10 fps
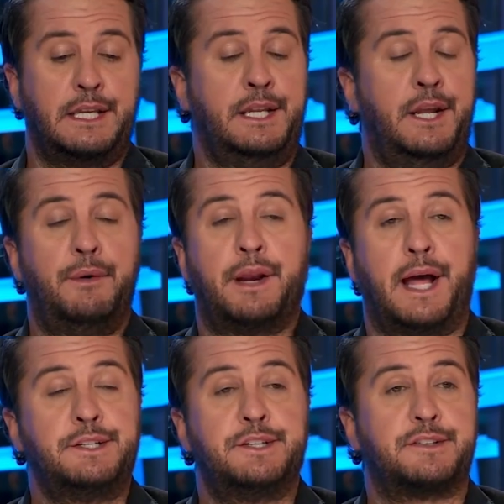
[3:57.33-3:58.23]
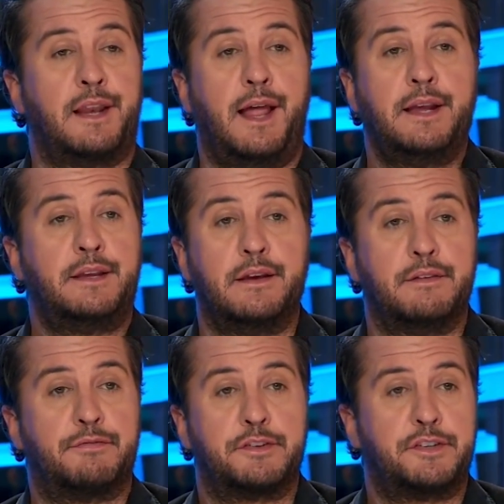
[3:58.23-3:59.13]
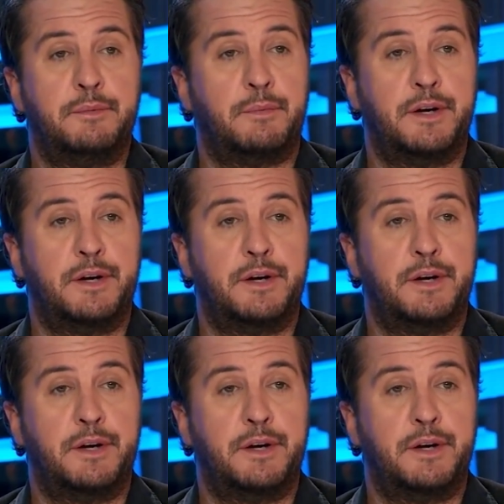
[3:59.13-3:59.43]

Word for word: You know what? I just like you for some